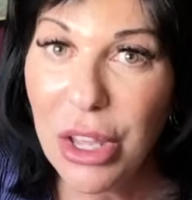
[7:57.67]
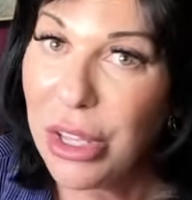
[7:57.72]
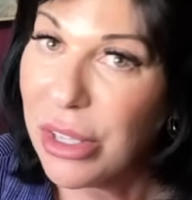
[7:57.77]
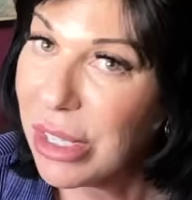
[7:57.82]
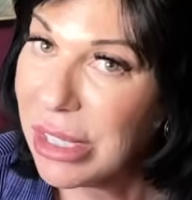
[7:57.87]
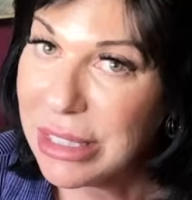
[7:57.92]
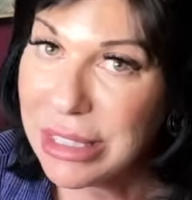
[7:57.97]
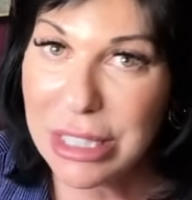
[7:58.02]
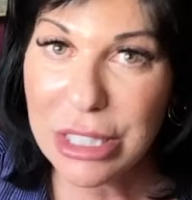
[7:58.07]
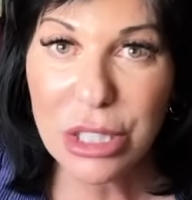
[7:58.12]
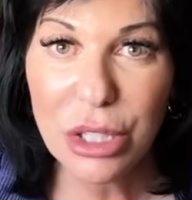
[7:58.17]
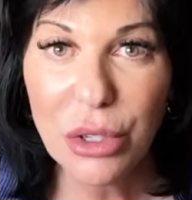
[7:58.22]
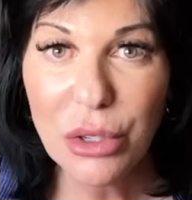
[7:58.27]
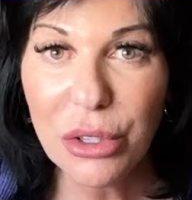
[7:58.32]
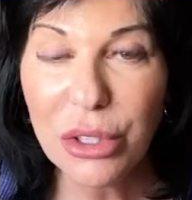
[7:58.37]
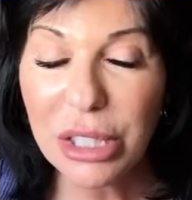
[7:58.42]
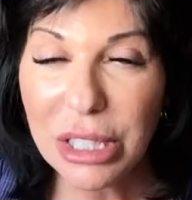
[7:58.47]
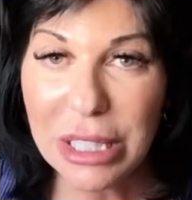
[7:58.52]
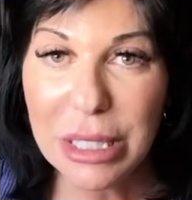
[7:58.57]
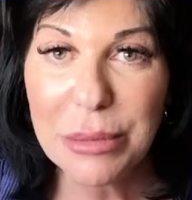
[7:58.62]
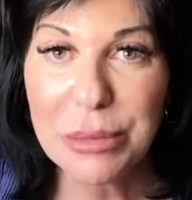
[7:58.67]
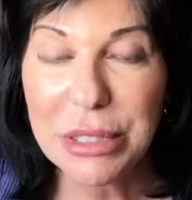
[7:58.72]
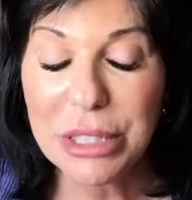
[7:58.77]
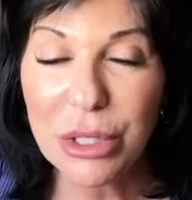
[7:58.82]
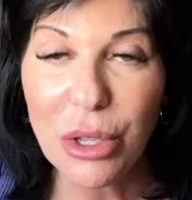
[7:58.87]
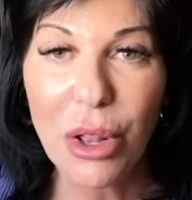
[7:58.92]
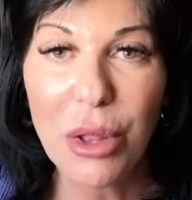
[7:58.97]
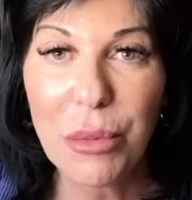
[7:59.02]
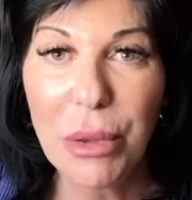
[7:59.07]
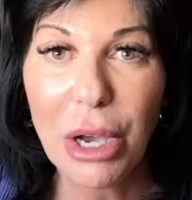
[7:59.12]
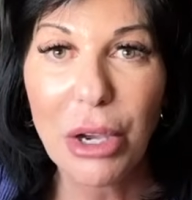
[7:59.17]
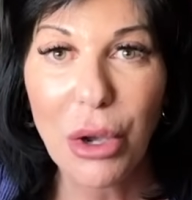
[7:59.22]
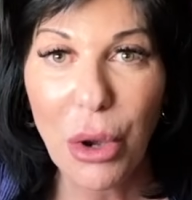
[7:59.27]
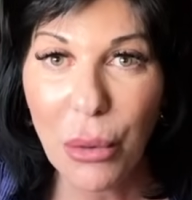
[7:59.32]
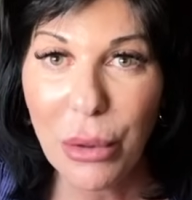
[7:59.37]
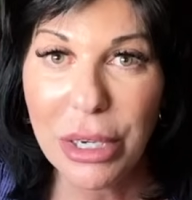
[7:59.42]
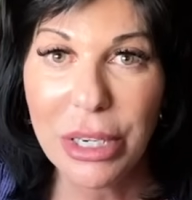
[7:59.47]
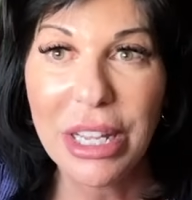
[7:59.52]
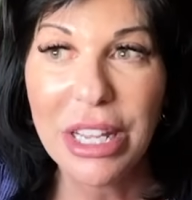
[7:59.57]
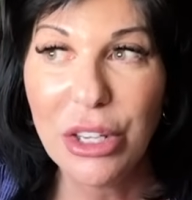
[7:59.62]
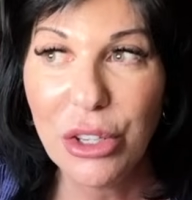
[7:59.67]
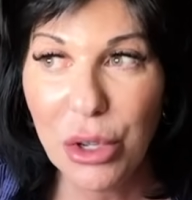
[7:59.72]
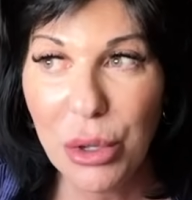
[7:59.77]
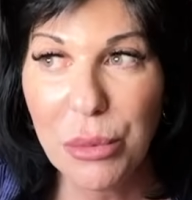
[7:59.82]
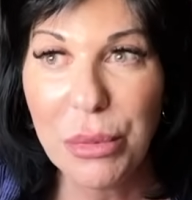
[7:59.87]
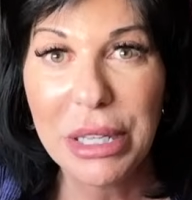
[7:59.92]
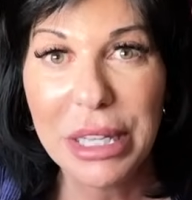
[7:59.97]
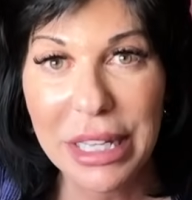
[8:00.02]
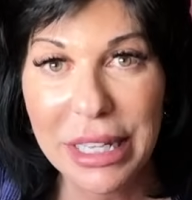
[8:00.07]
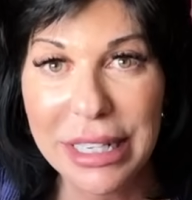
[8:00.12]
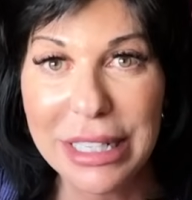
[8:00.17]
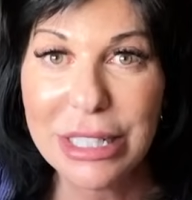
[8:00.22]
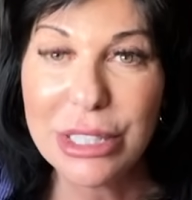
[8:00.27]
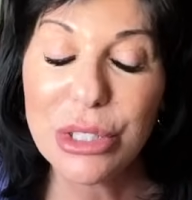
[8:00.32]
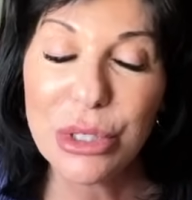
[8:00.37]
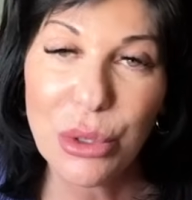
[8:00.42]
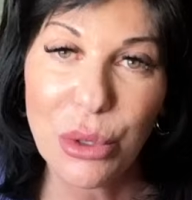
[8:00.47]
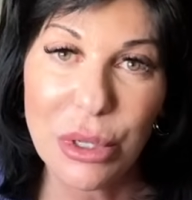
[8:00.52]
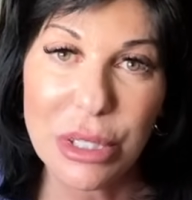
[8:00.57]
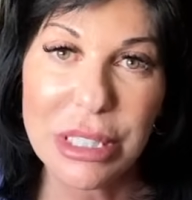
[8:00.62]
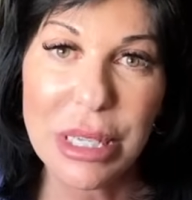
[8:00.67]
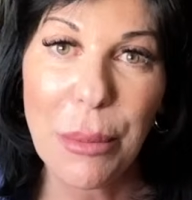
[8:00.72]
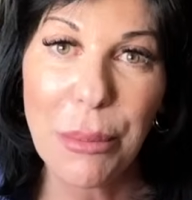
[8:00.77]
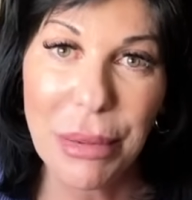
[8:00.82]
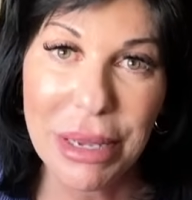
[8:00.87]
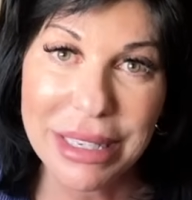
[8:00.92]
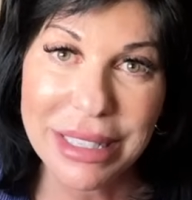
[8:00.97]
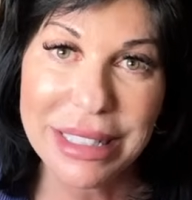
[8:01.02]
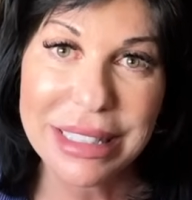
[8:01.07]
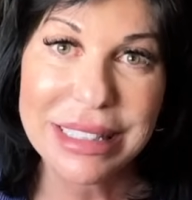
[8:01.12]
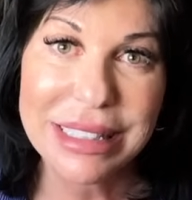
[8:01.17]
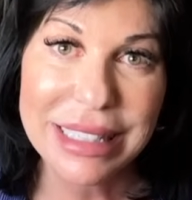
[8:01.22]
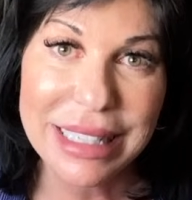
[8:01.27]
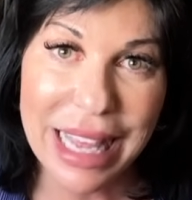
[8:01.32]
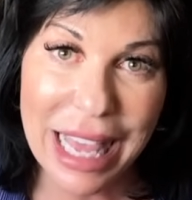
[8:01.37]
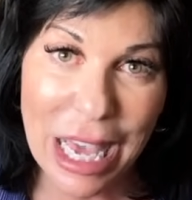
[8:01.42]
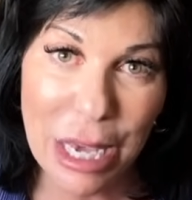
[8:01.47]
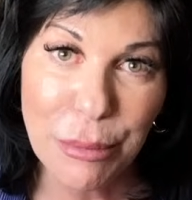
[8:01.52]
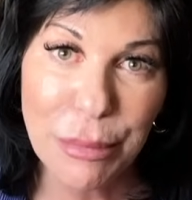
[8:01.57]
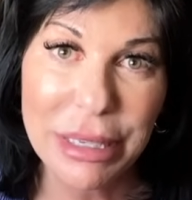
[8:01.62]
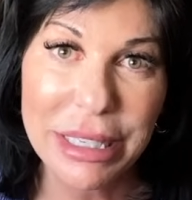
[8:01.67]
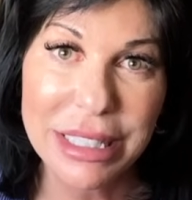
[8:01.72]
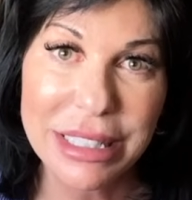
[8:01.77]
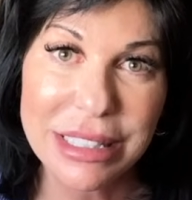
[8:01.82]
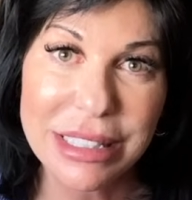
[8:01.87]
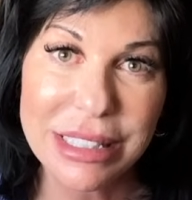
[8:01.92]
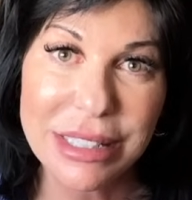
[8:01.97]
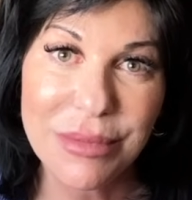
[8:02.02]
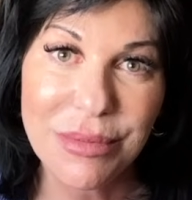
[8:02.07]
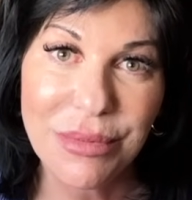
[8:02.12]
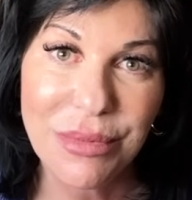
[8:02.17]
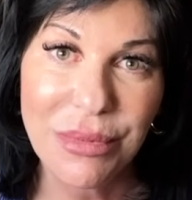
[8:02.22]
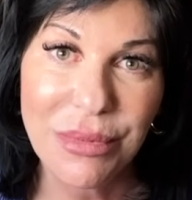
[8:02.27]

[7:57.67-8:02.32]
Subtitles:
Because this lunar eclipse is all about going in new beginnings towards abundance and happiness.